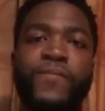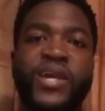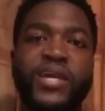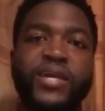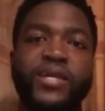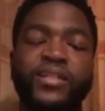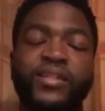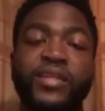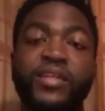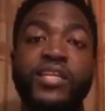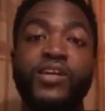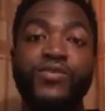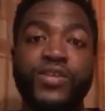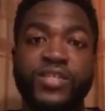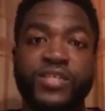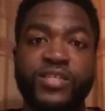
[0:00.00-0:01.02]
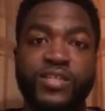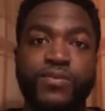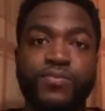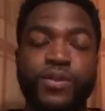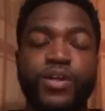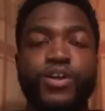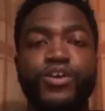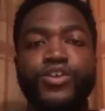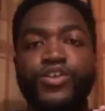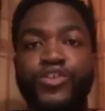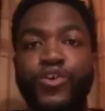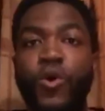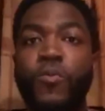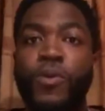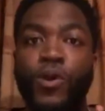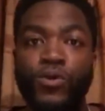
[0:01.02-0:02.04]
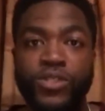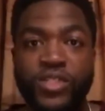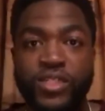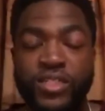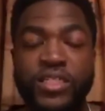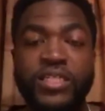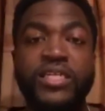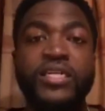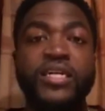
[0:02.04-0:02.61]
make the lyricism so potent